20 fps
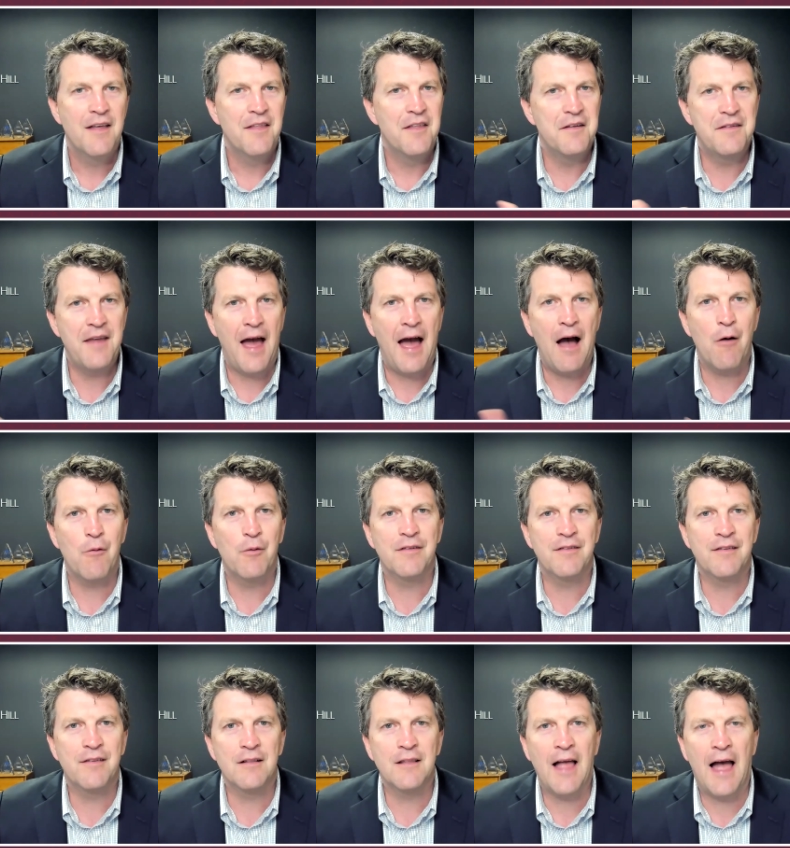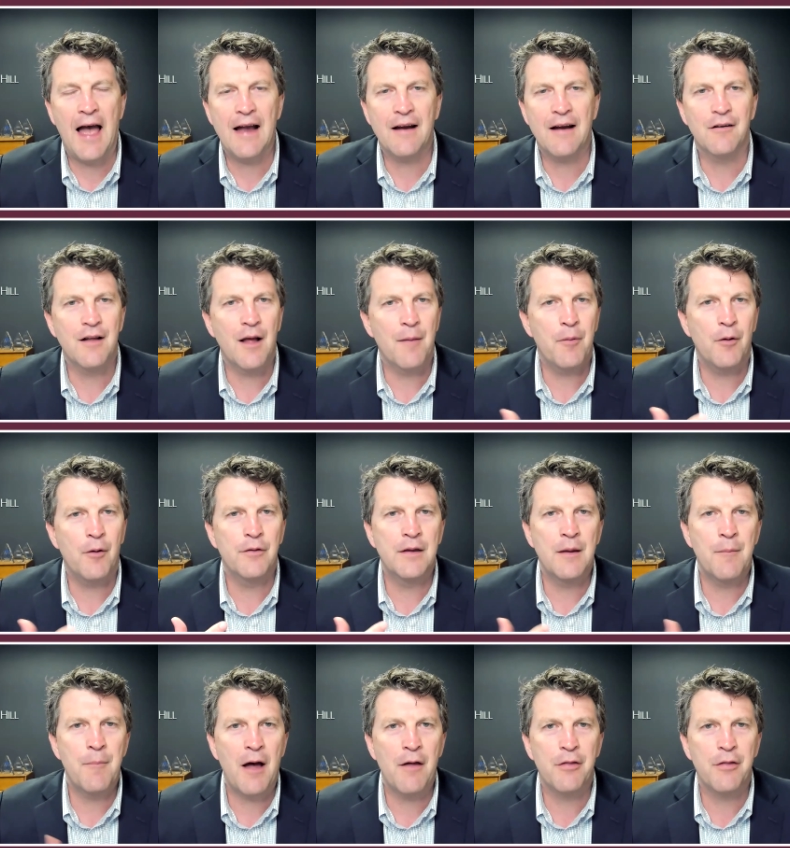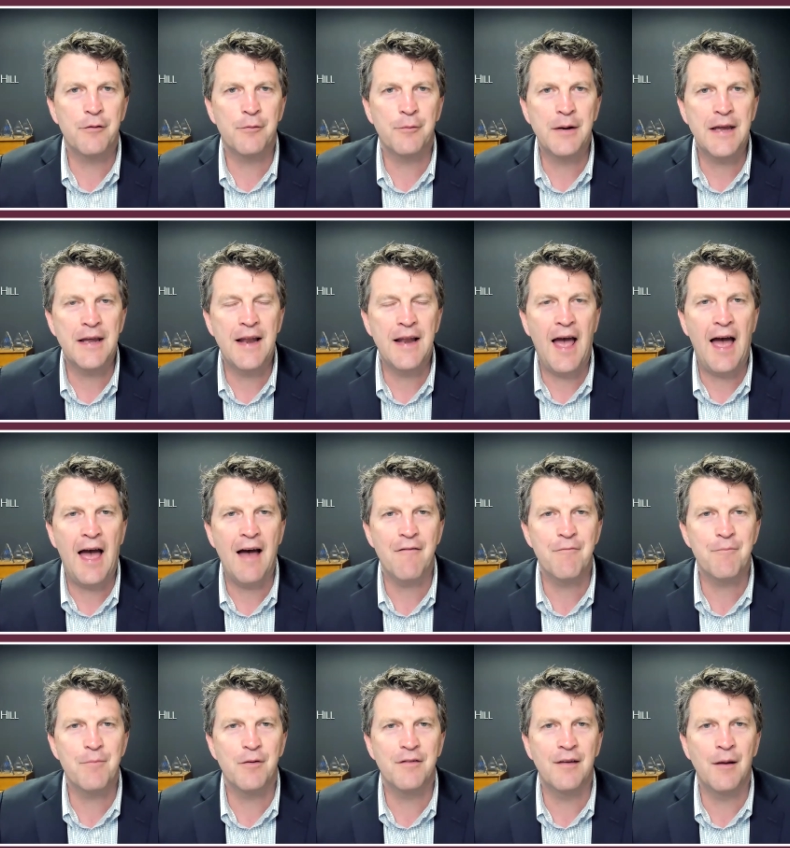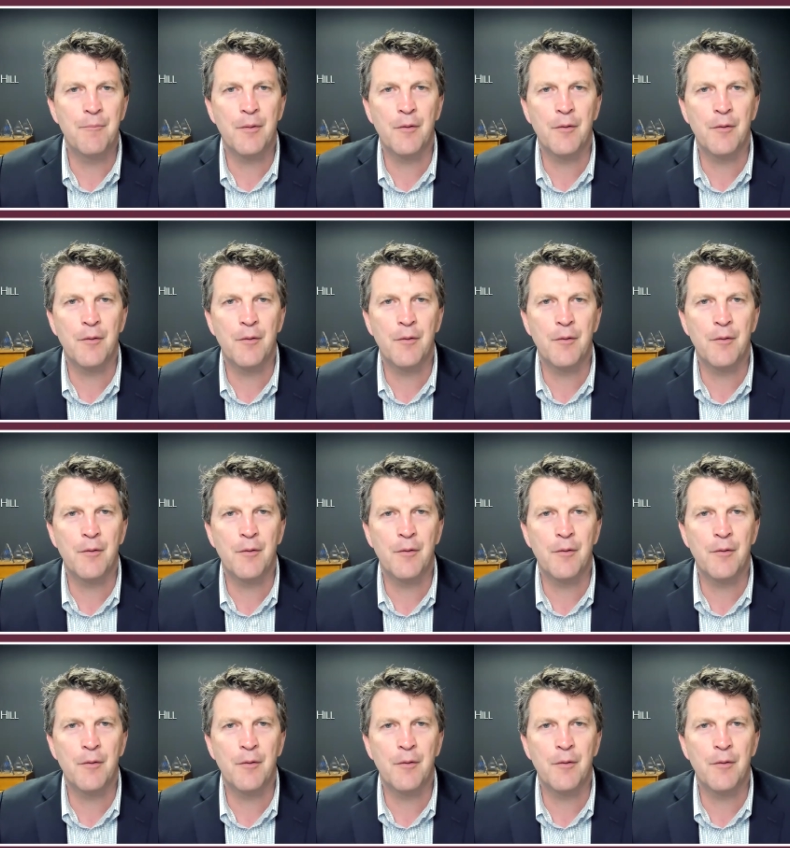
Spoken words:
The Dow was the laggard, up only about 3.5%.